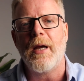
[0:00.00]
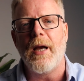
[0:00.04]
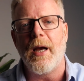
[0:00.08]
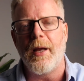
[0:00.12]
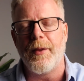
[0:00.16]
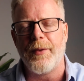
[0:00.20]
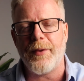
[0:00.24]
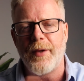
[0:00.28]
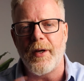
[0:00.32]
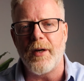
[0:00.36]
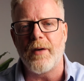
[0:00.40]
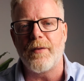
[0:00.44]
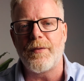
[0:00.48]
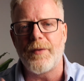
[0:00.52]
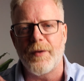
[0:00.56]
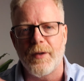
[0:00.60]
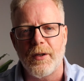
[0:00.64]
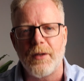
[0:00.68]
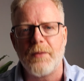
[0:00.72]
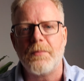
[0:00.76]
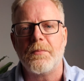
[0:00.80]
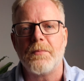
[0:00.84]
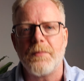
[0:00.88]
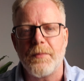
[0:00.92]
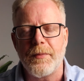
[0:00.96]
and
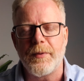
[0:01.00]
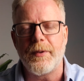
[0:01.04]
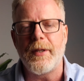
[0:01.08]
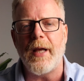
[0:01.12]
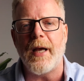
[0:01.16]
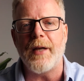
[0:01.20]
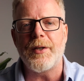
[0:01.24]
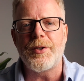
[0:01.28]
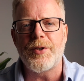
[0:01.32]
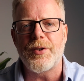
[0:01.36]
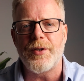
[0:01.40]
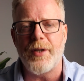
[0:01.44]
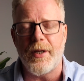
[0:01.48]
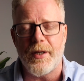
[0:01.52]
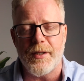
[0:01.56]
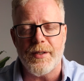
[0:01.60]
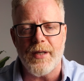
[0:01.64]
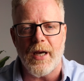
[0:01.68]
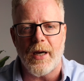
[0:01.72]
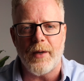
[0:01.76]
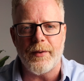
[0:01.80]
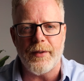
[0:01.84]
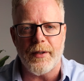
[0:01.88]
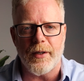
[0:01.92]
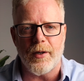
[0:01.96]
therefore that is
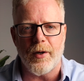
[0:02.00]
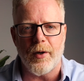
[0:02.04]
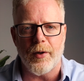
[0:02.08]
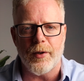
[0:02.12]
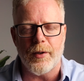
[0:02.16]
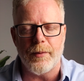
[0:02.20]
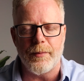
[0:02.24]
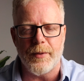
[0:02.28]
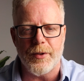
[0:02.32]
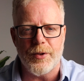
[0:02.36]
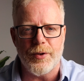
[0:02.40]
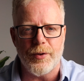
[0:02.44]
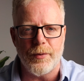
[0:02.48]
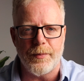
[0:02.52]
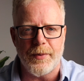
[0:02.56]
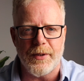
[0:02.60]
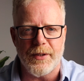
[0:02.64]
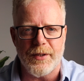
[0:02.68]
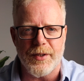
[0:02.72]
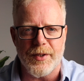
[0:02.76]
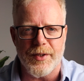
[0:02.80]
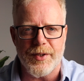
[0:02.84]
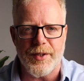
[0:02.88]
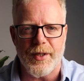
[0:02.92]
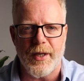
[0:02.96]
how the argument should be
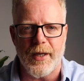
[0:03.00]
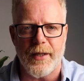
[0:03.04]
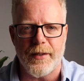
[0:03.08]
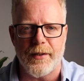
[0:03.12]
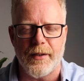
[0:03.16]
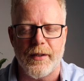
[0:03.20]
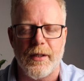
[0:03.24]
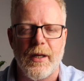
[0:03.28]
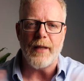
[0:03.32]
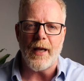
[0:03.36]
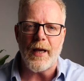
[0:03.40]
decided.